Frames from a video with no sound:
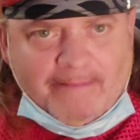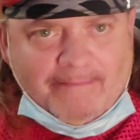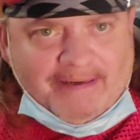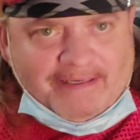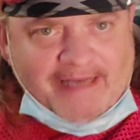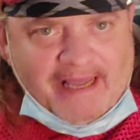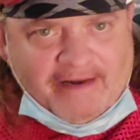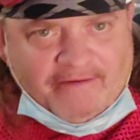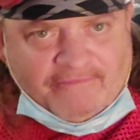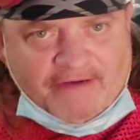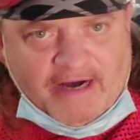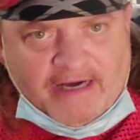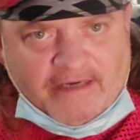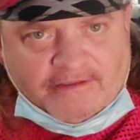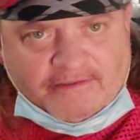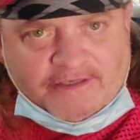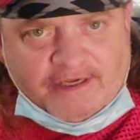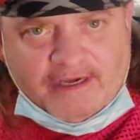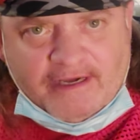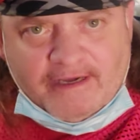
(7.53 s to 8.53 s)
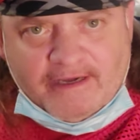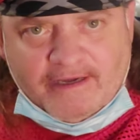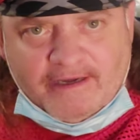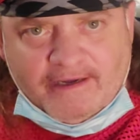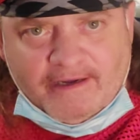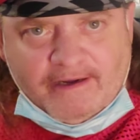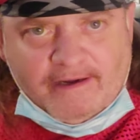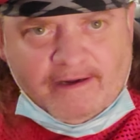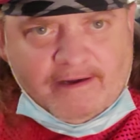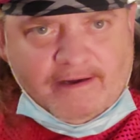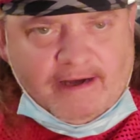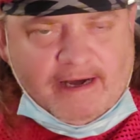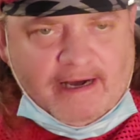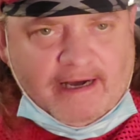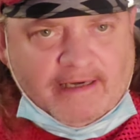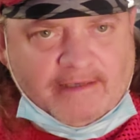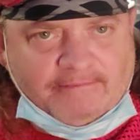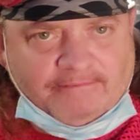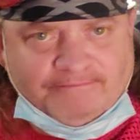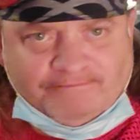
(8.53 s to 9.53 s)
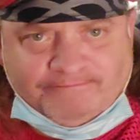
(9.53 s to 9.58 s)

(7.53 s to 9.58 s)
data files uh,